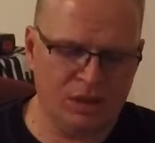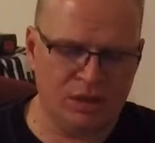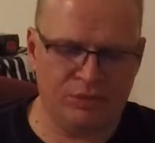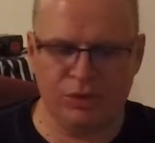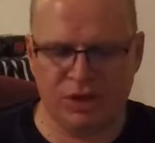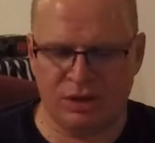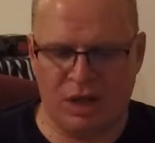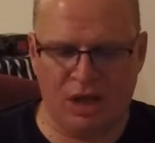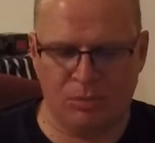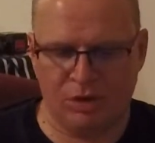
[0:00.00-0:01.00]
If you
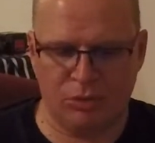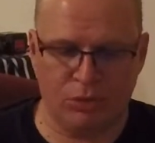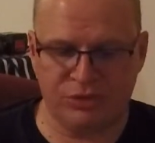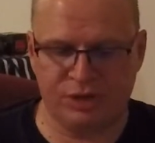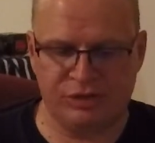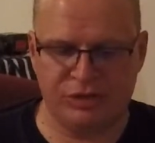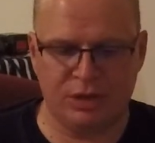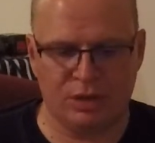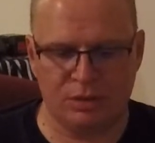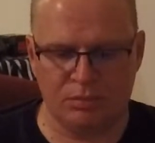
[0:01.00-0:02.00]
cannot, but of course I just
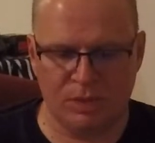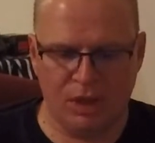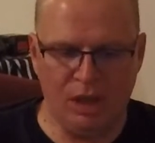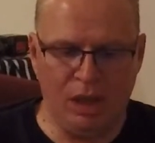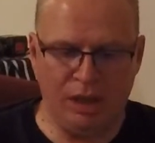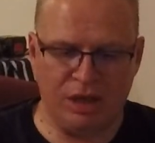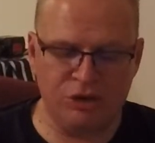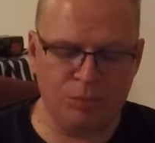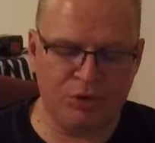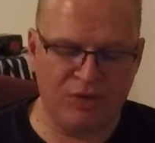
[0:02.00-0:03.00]
did, can
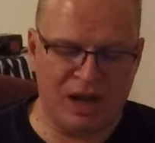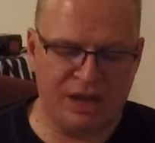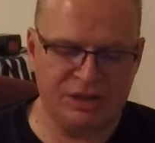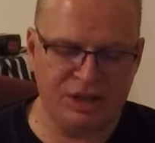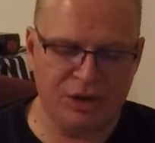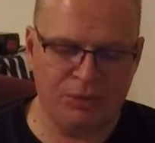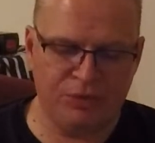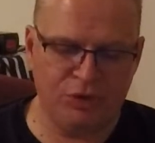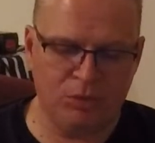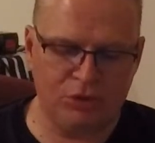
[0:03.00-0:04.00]
you provide an
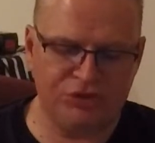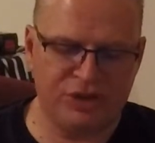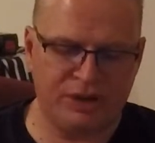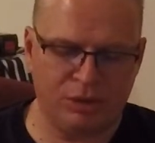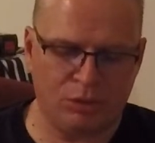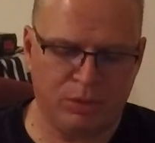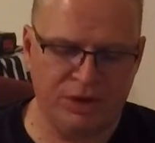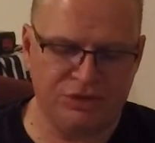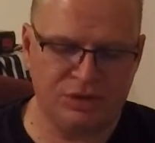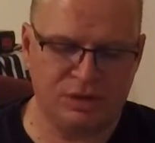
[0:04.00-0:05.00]
irrefutable secular
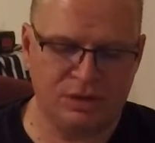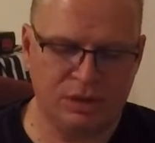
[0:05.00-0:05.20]
reason